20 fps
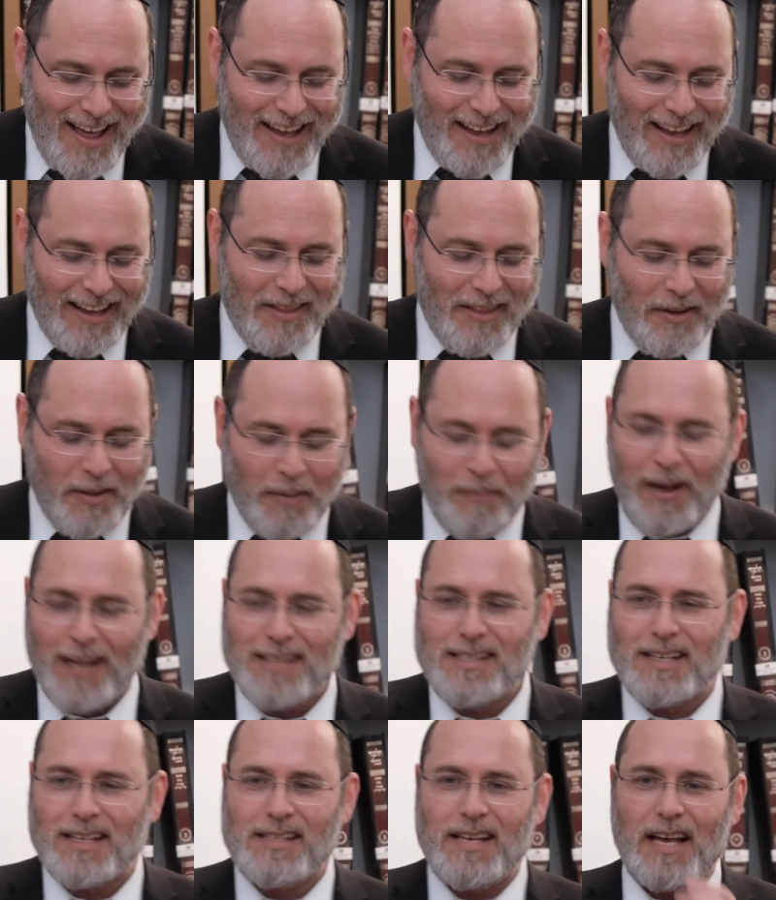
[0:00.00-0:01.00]
The
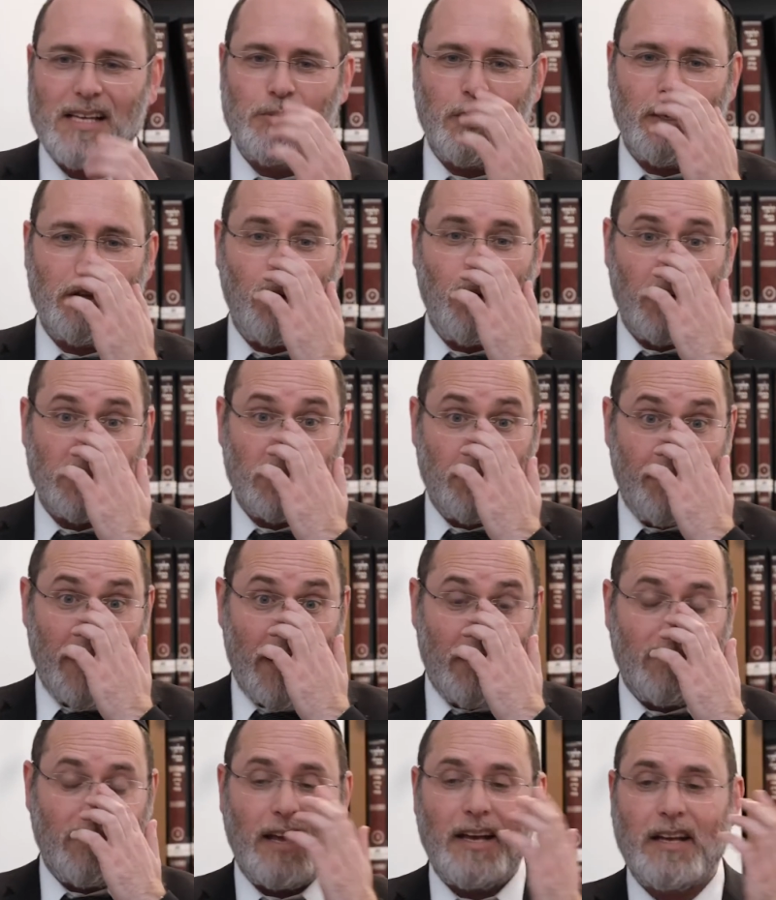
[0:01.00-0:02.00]
pasuk says when it talks
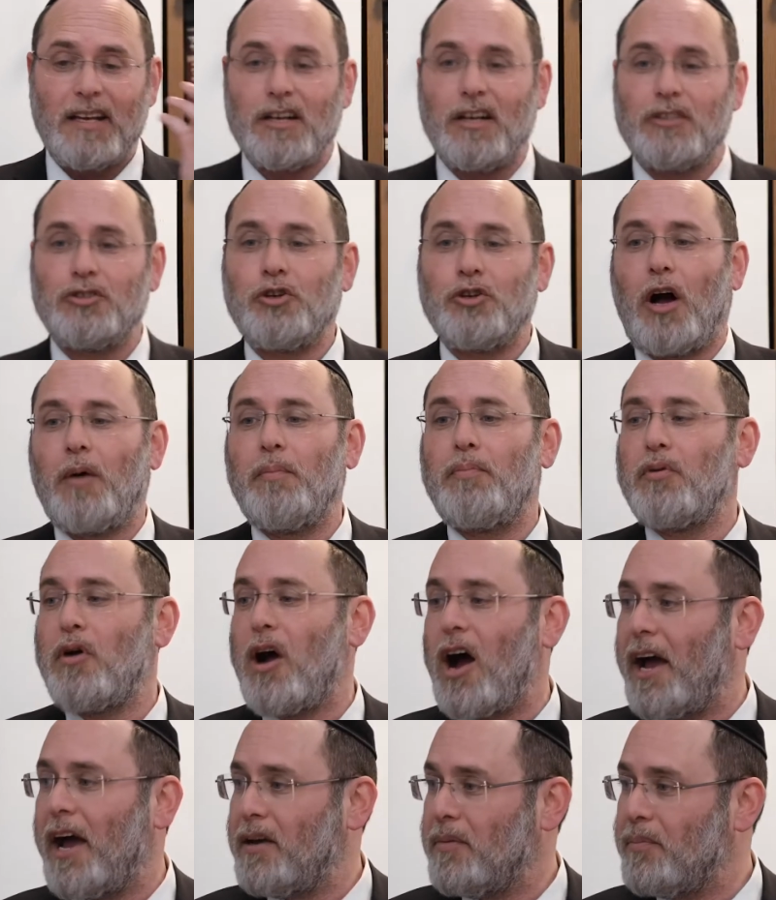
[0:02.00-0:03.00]
about taking a
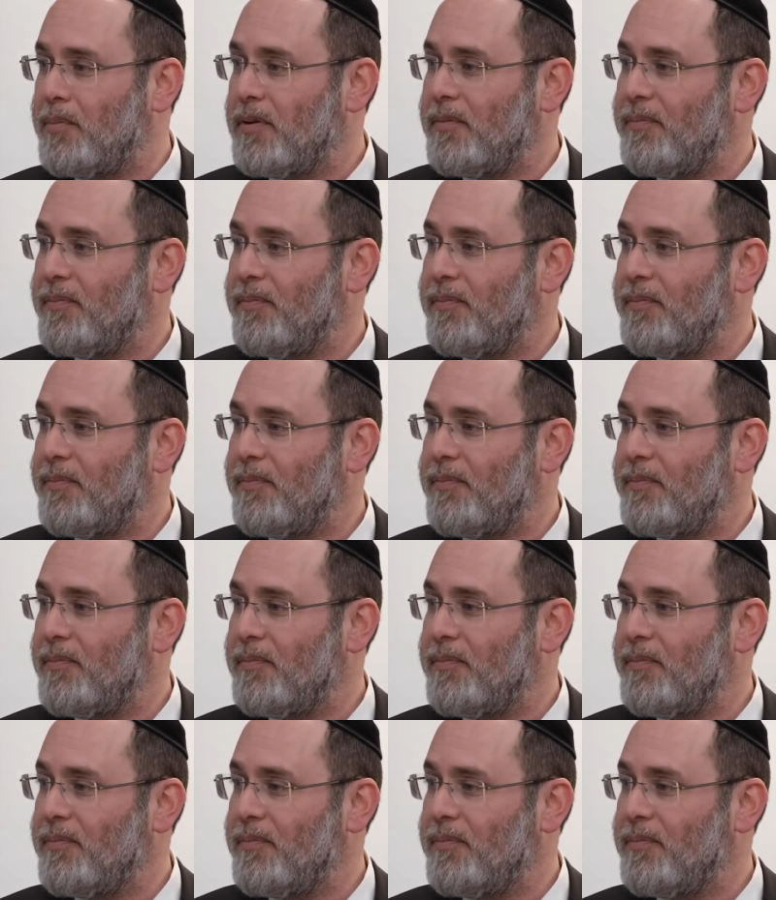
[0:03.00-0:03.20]
bribe.